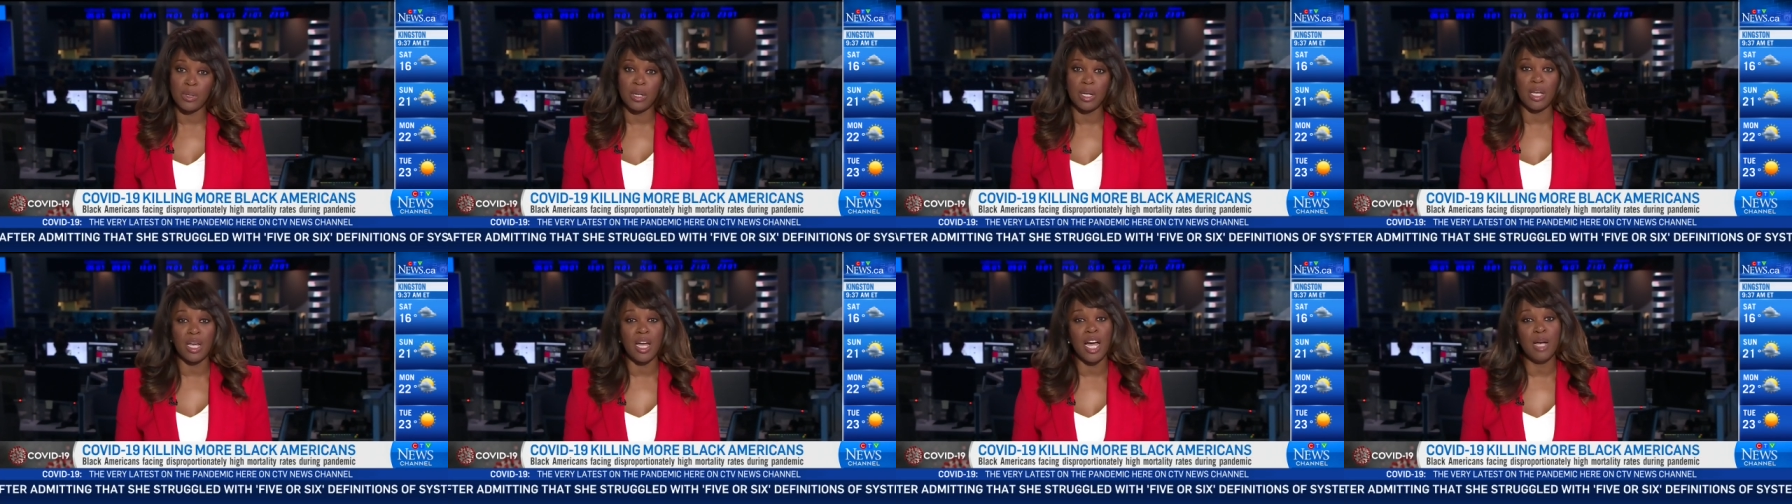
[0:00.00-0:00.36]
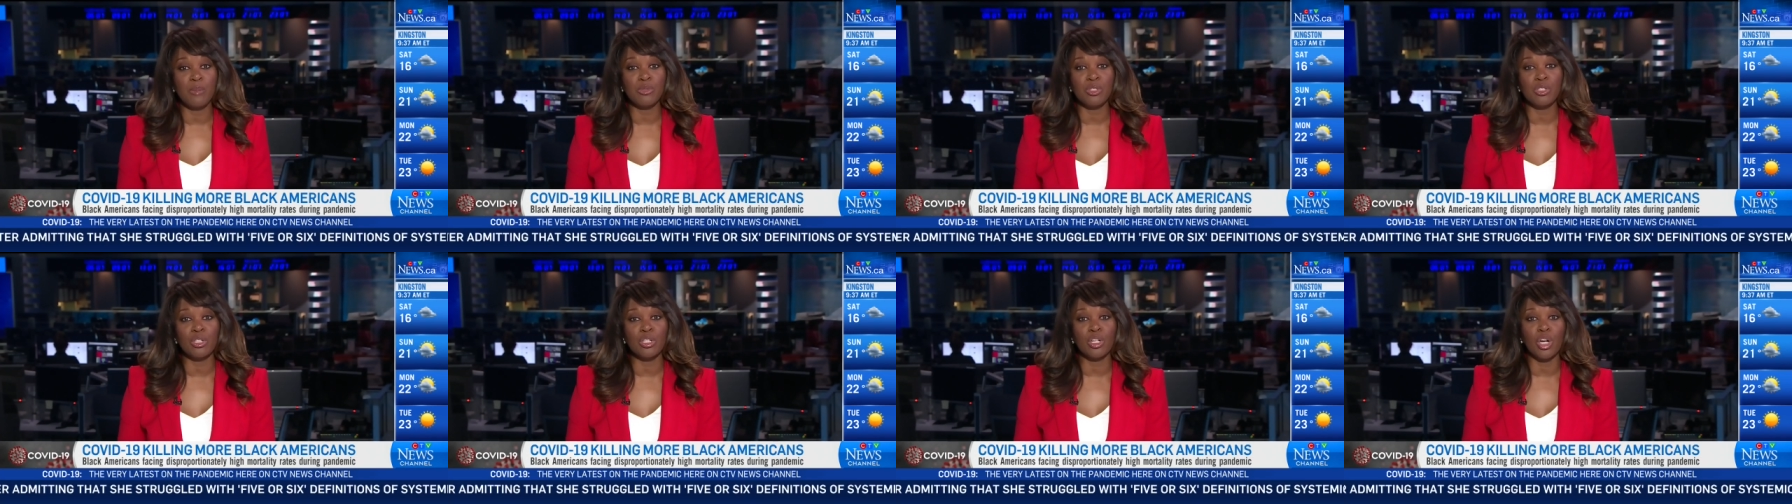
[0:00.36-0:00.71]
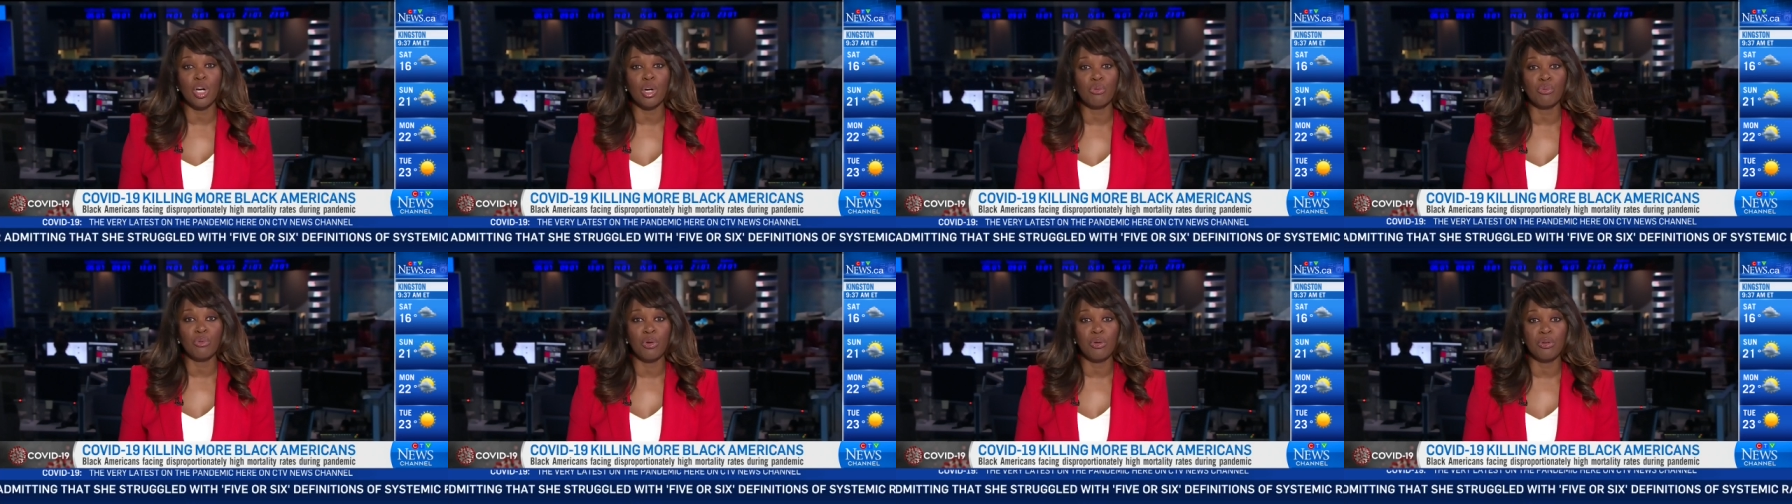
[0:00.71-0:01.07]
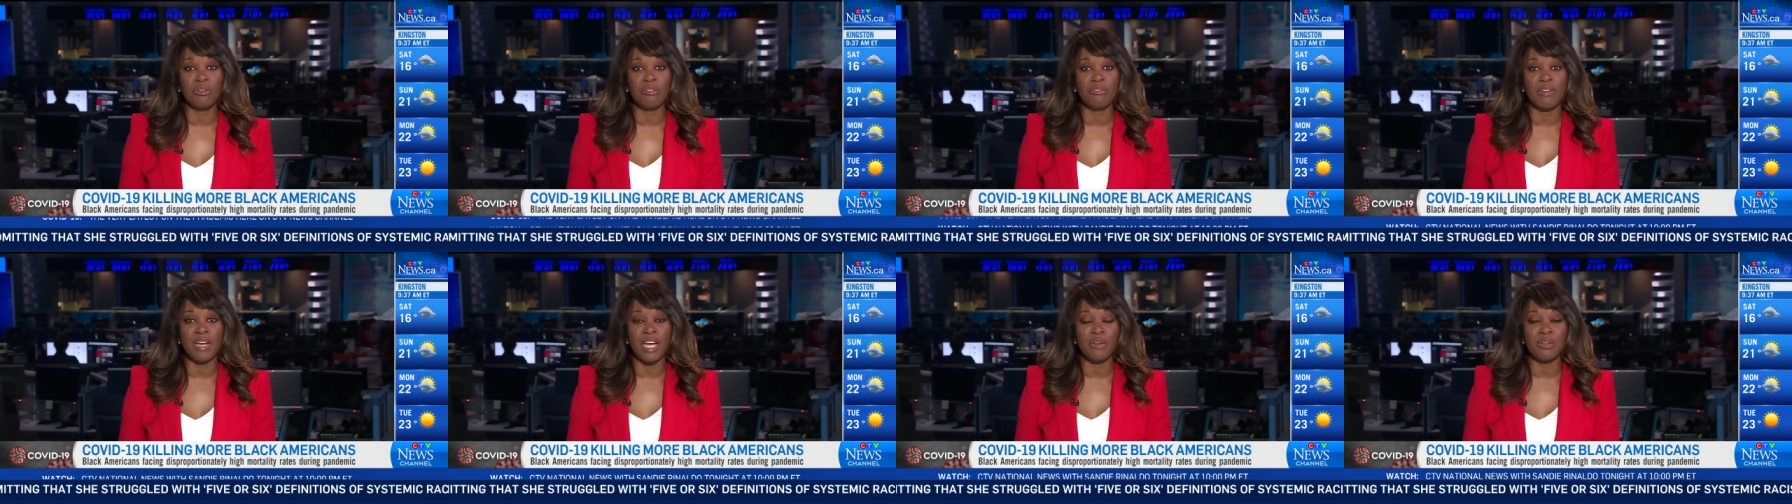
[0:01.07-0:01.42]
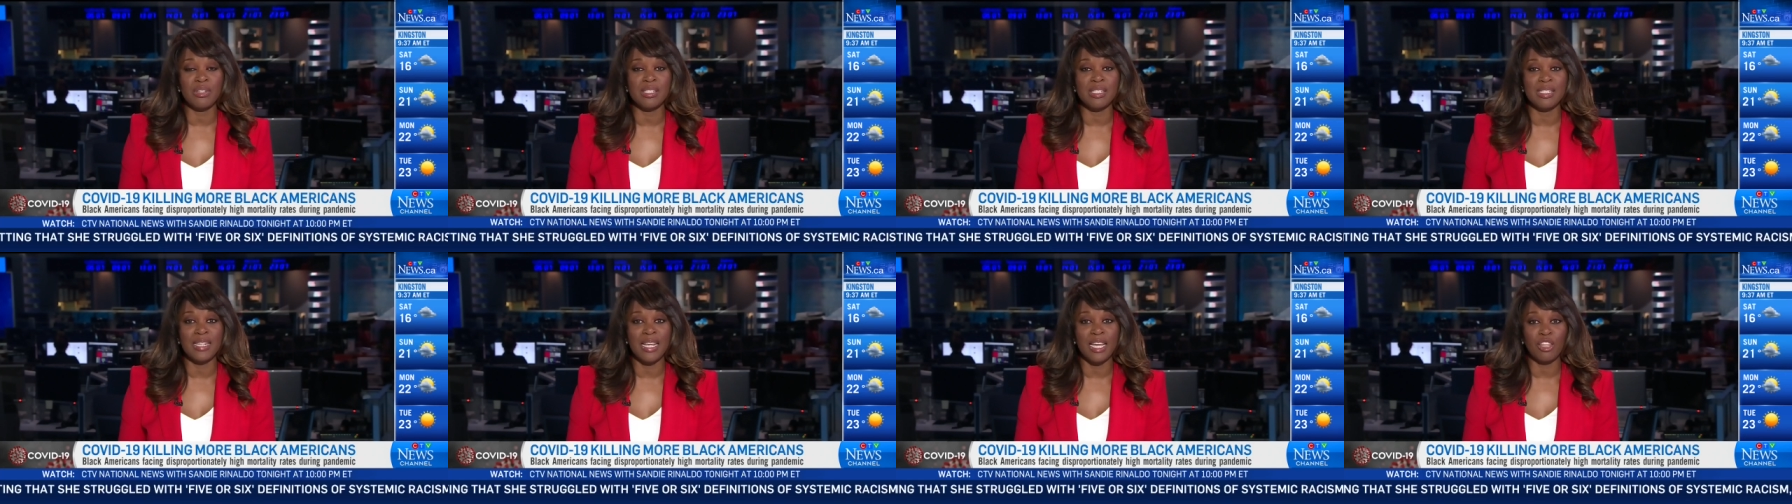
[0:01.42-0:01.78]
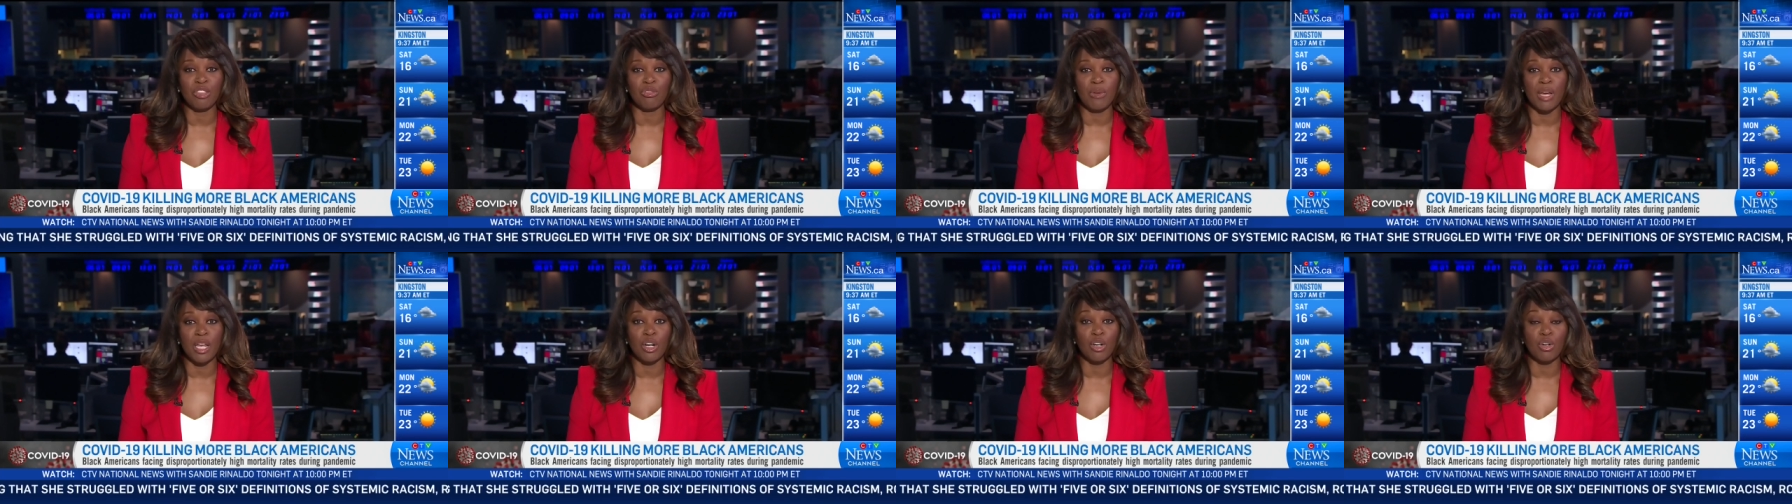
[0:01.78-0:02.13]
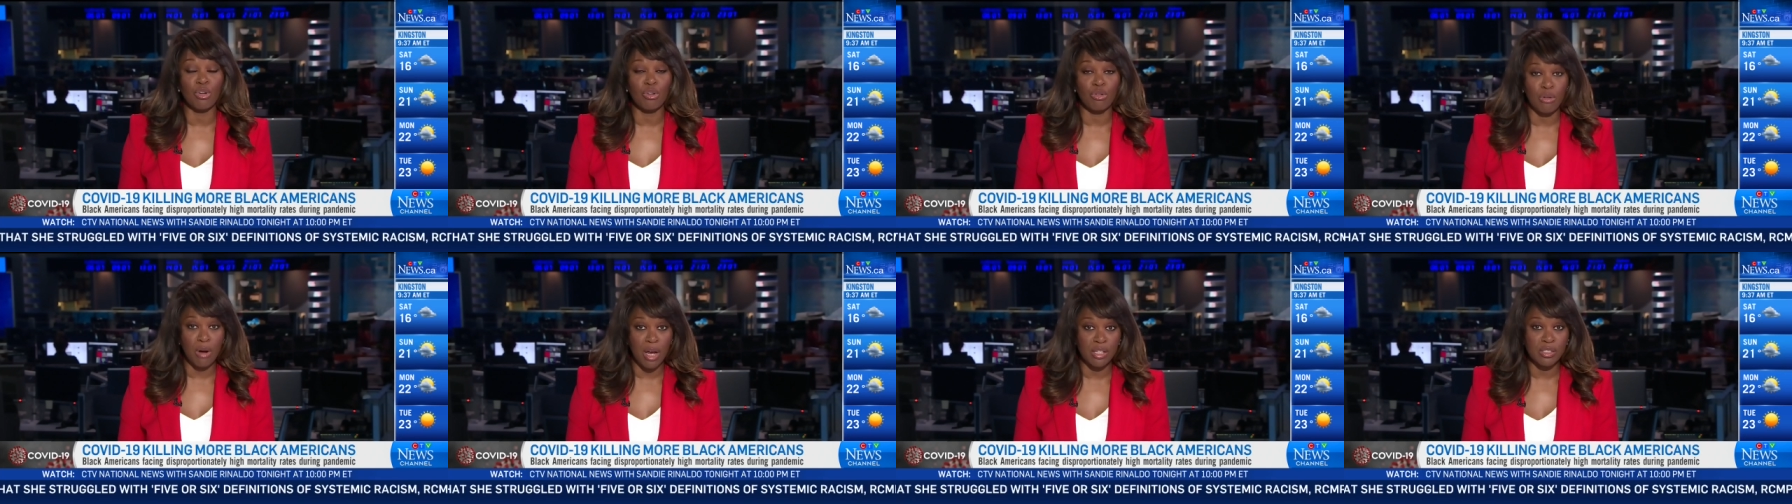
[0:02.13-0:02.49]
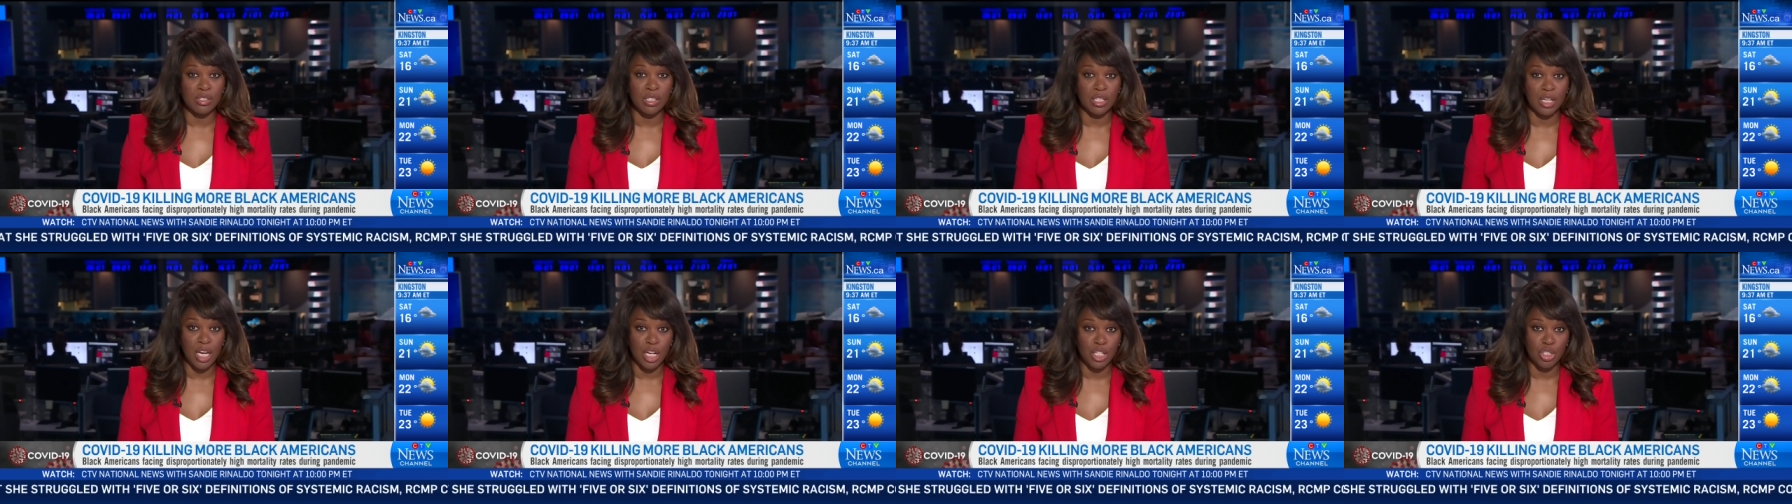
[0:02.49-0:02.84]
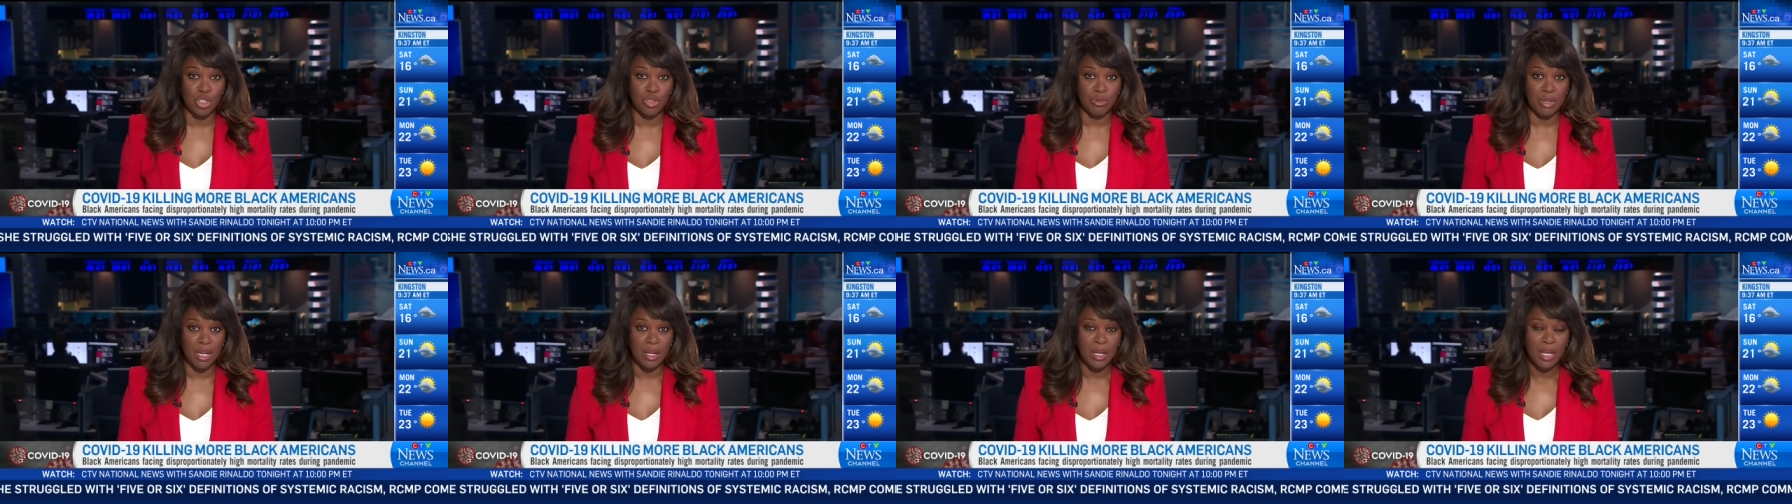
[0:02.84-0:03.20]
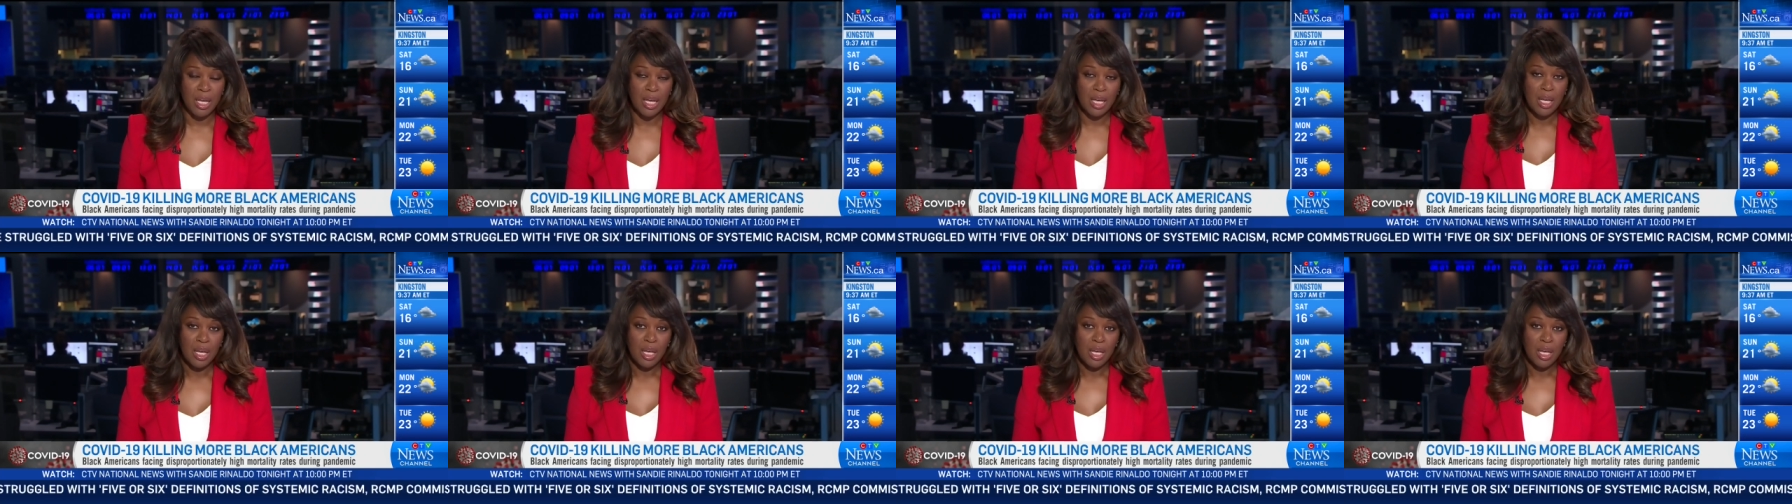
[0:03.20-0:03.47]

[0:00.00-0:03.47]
when it comes to the coronavirus death rate across the country.